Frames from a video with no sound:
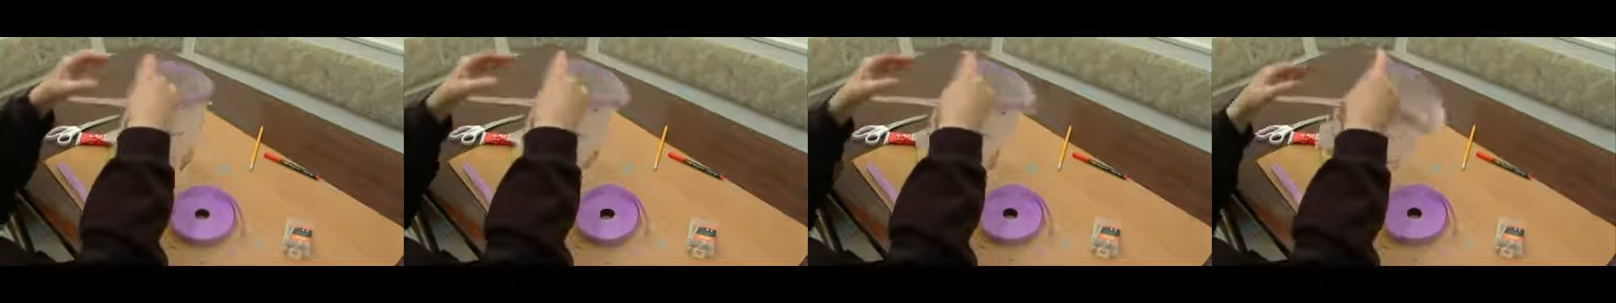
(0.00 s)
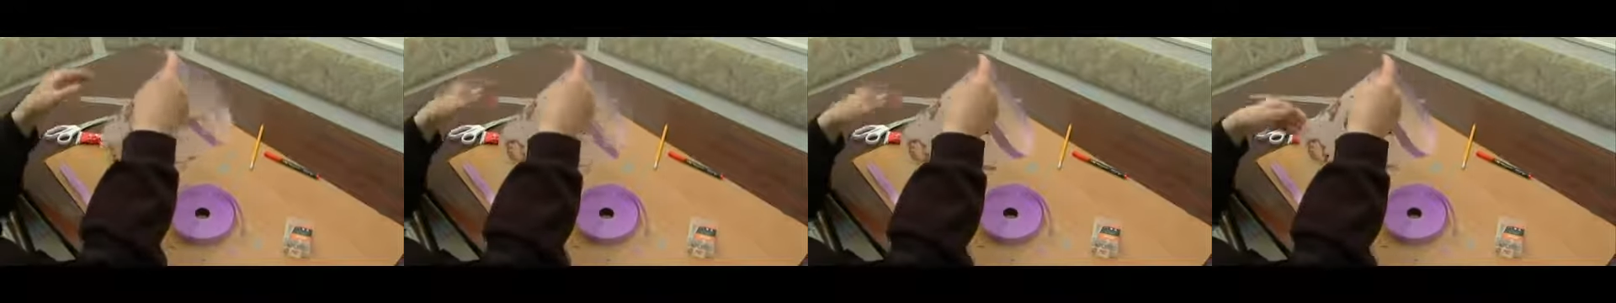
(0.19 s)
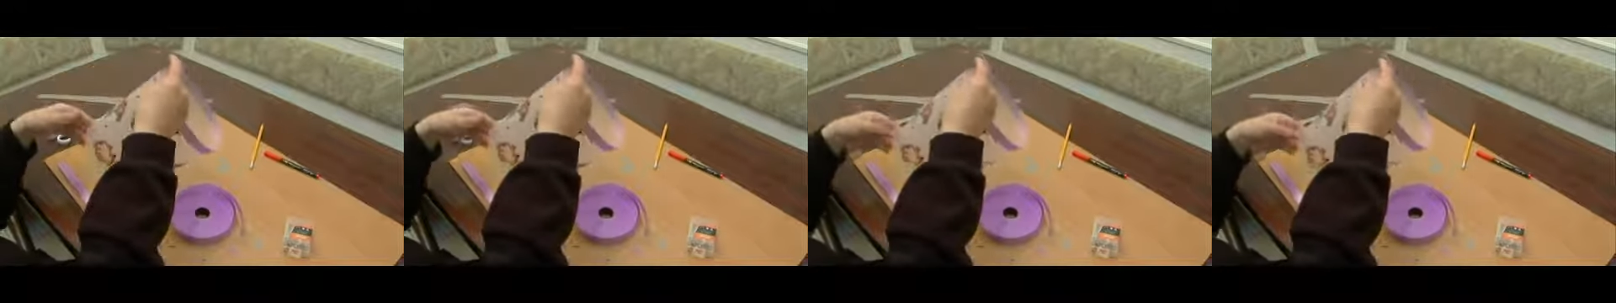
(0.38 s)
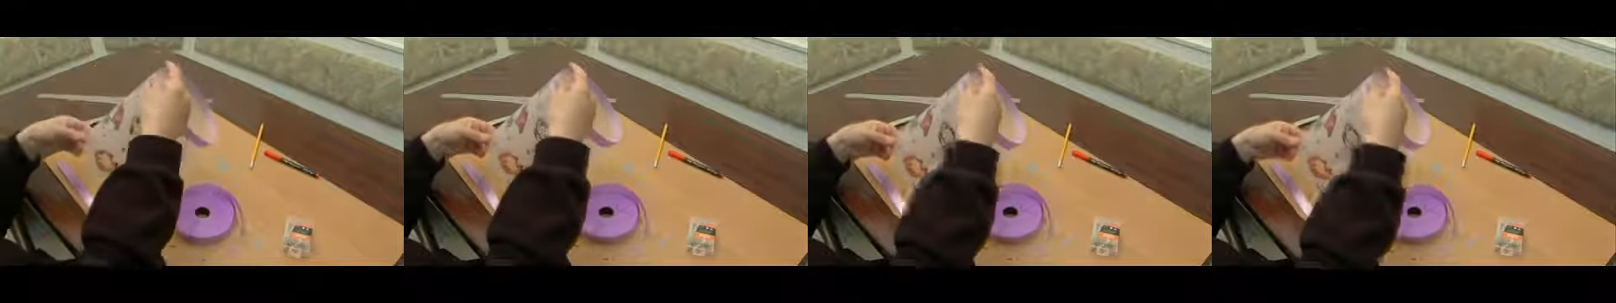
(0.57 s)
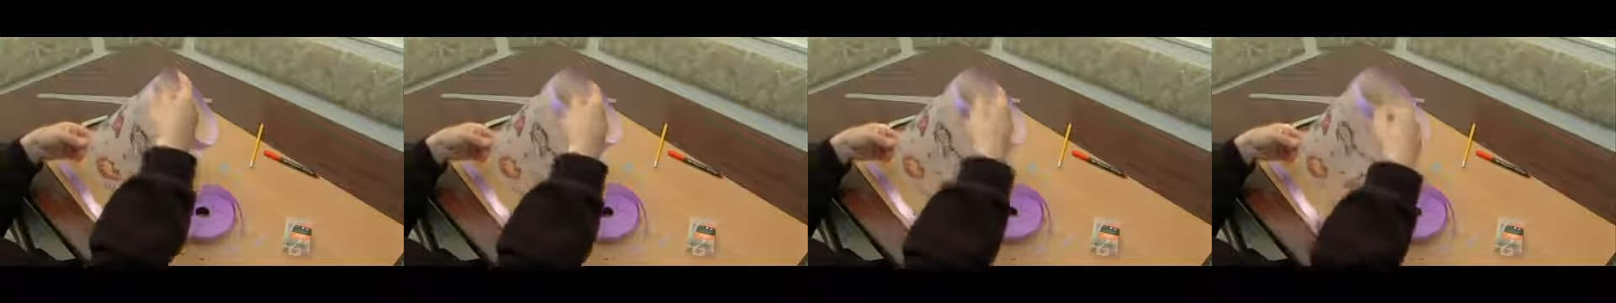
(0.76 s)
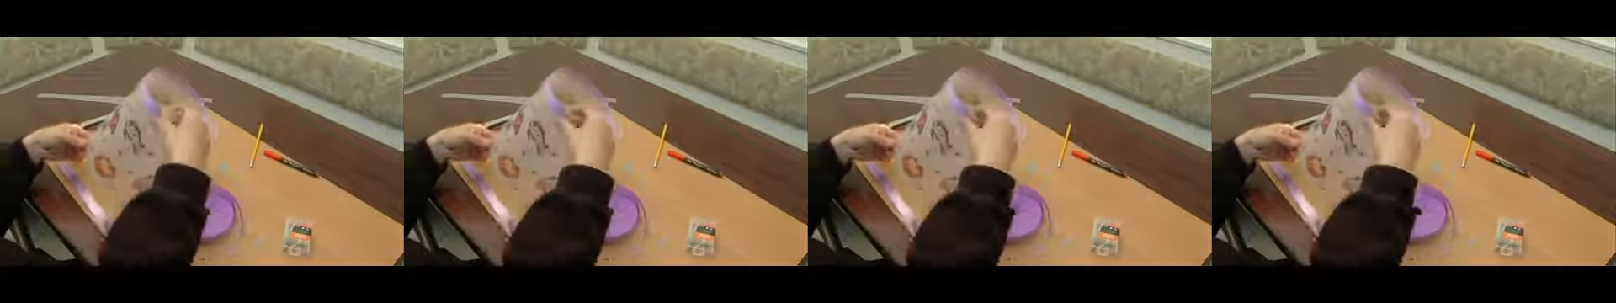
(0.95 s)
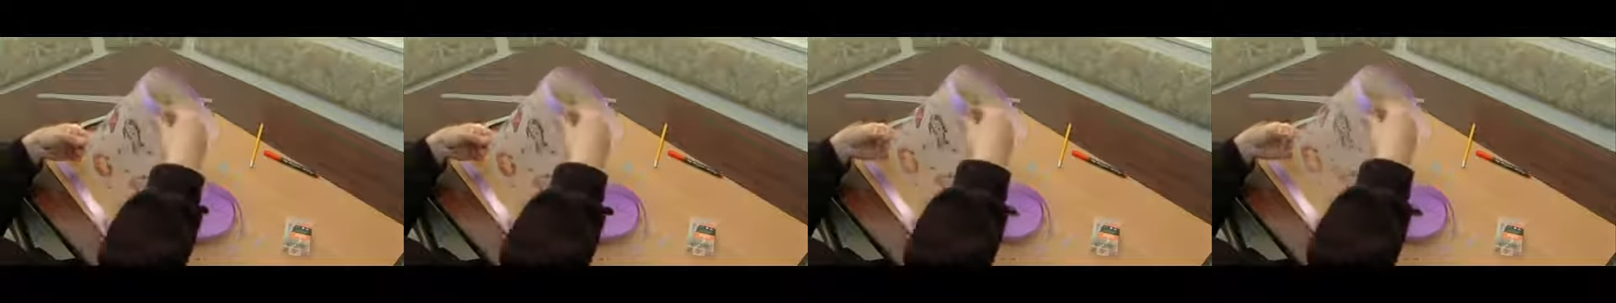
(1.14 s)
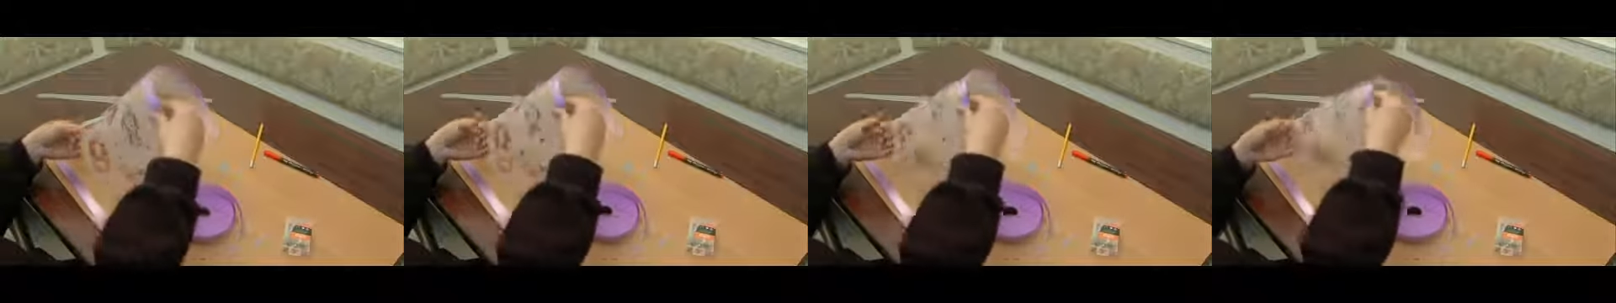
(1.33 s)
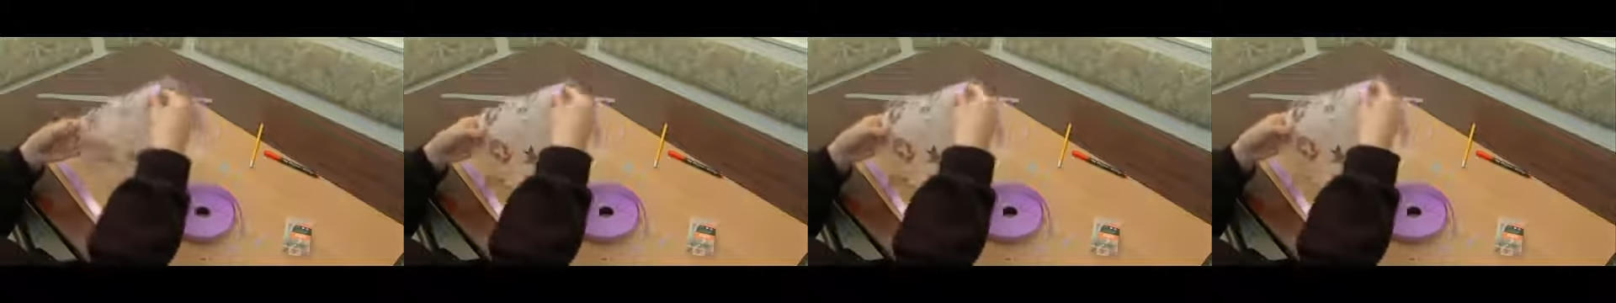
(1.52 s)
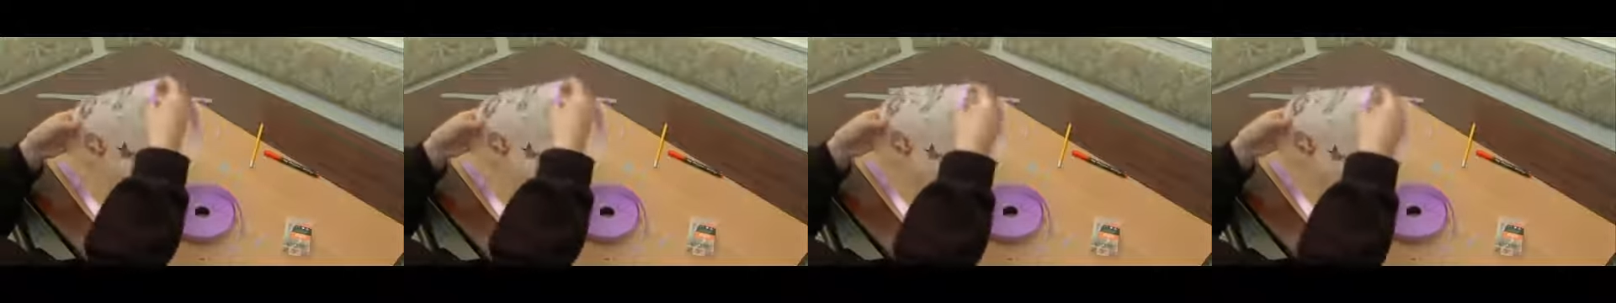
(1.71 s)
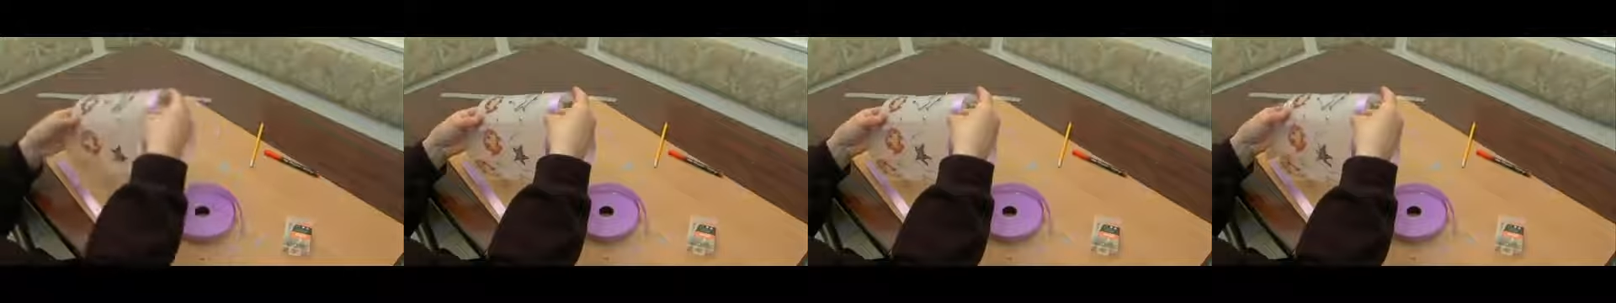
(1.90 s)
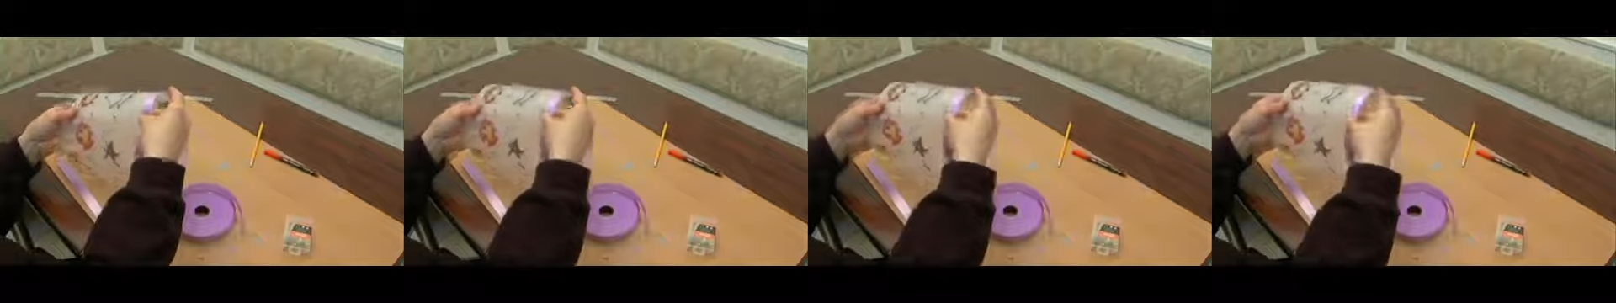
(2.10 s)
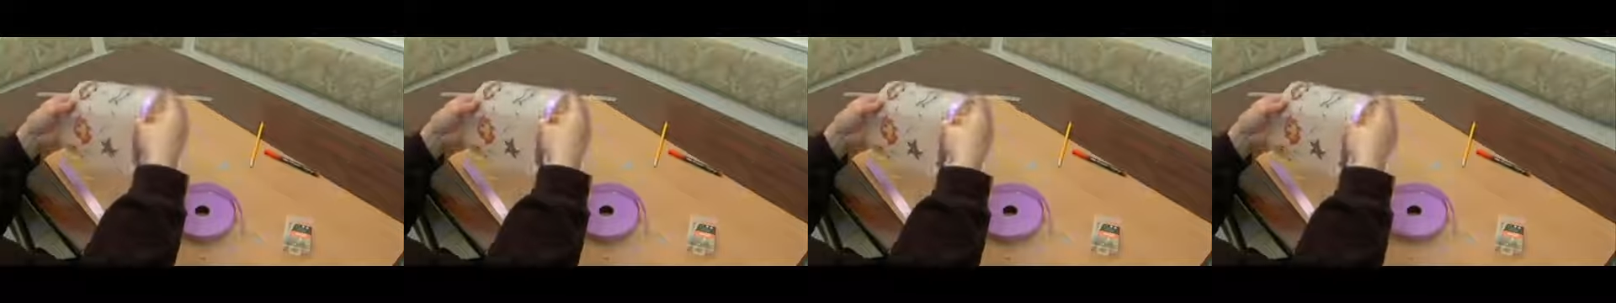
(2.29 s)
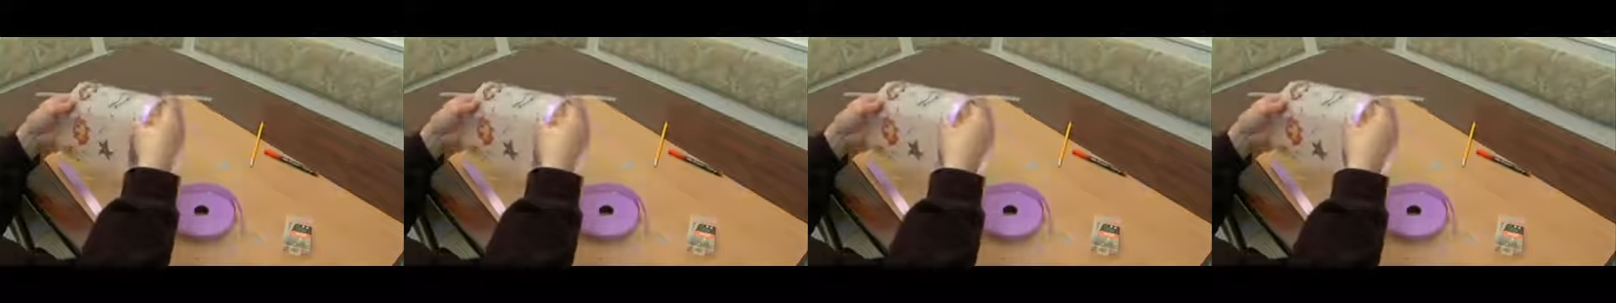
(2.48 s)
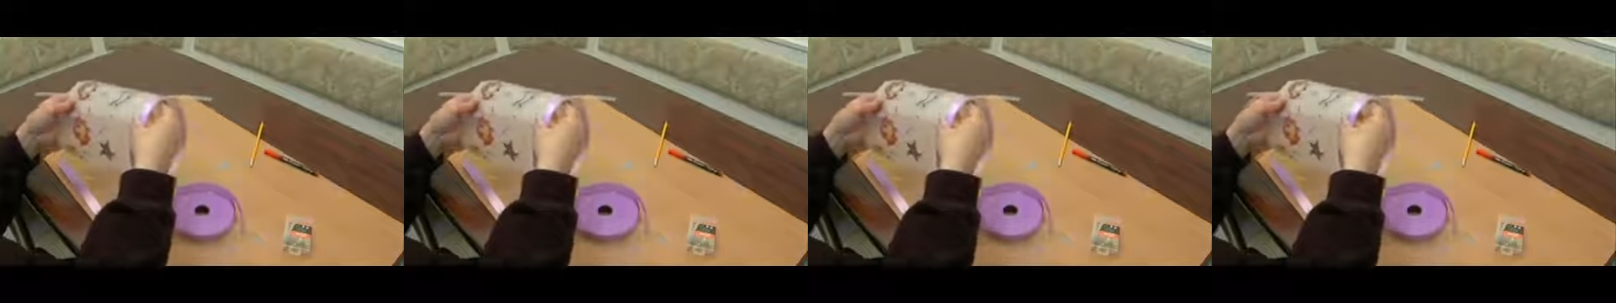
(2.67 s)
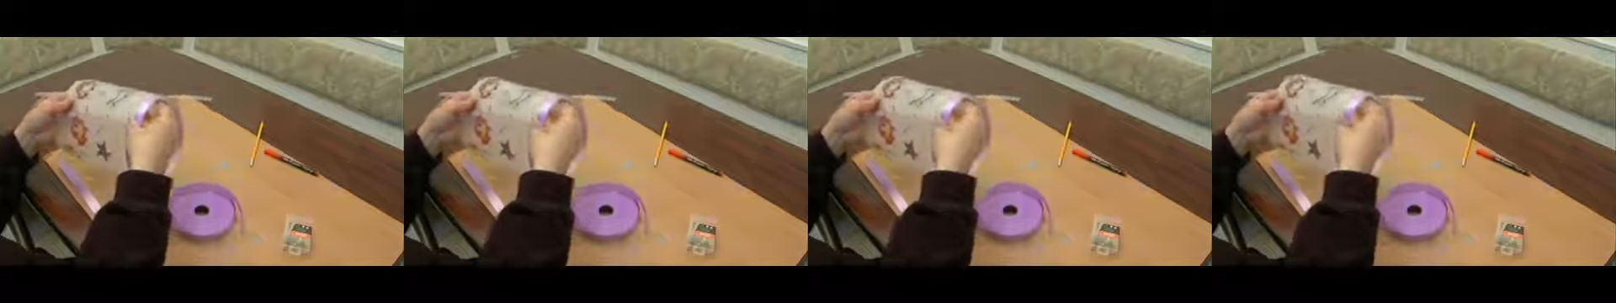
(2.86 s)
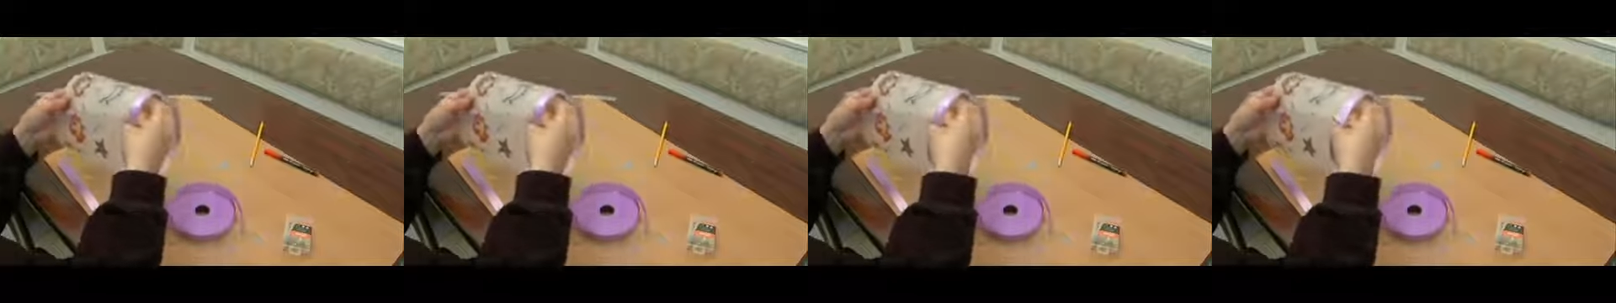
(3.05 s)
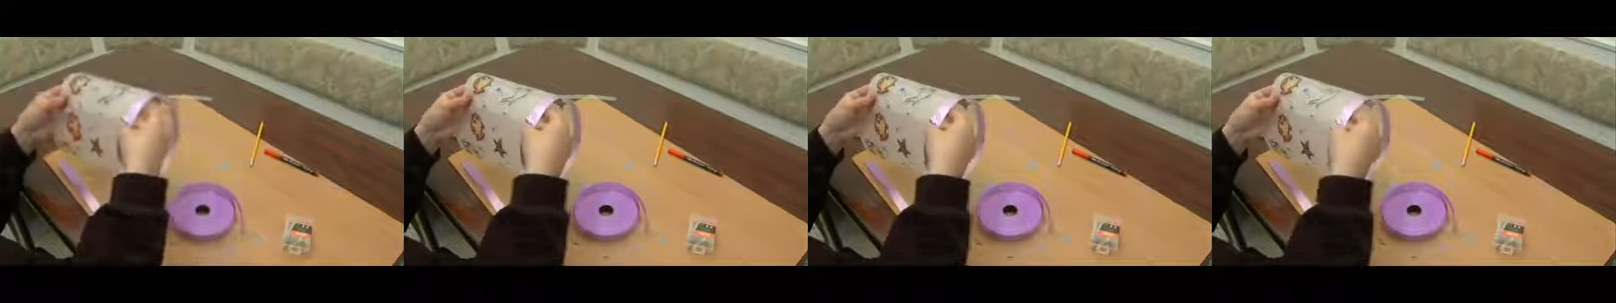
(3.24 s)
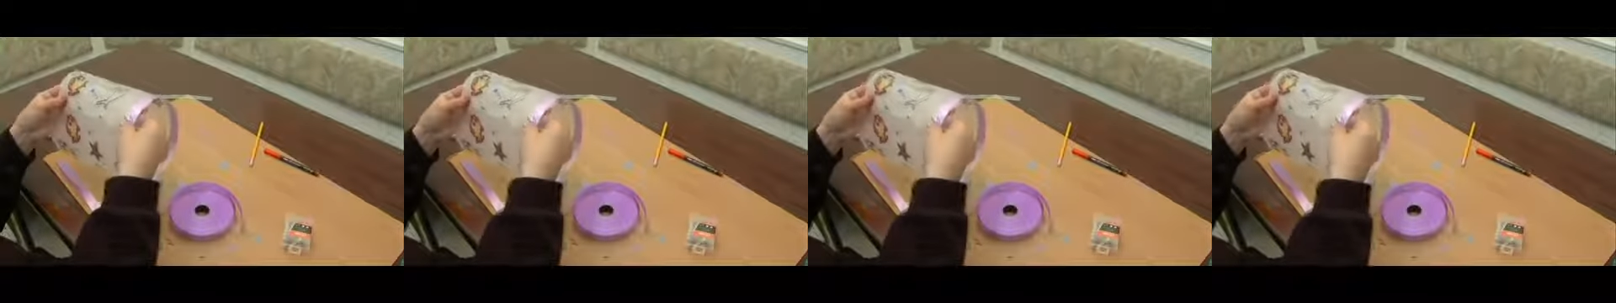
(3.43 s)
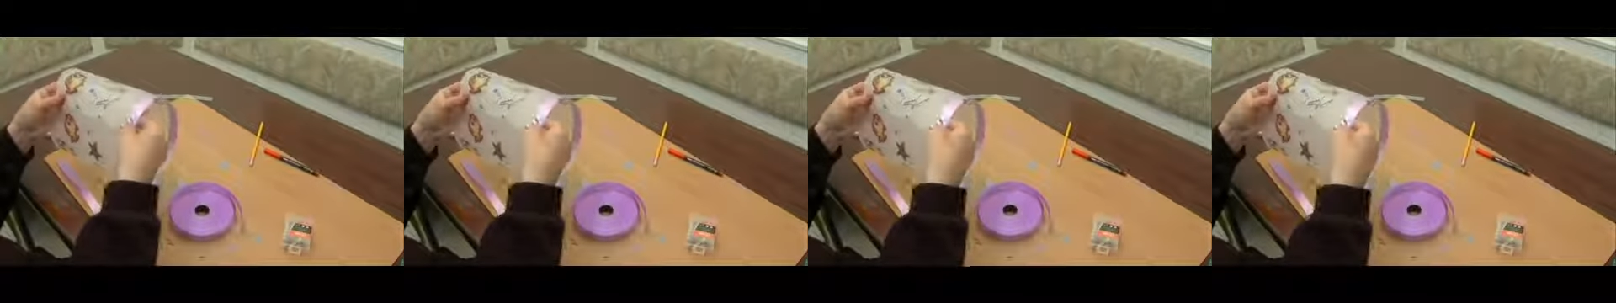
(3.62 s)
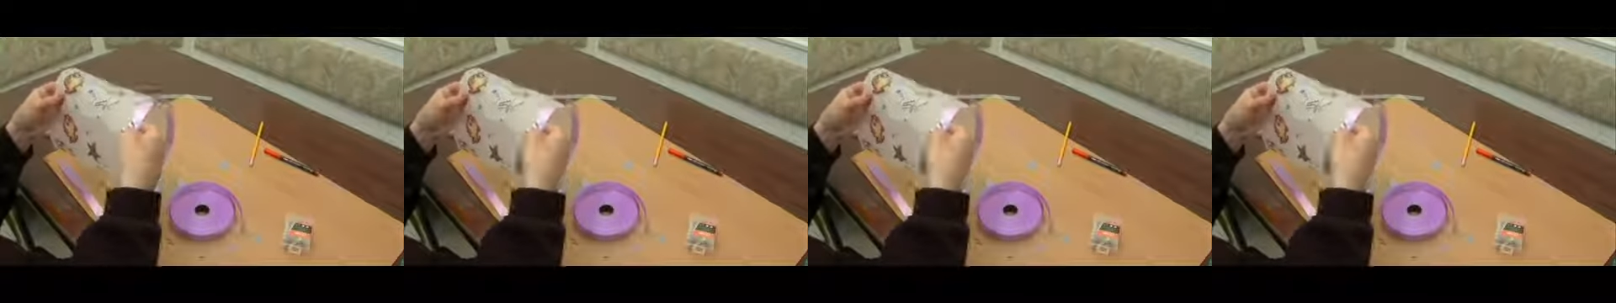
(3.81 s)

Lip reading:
(no speaker visible)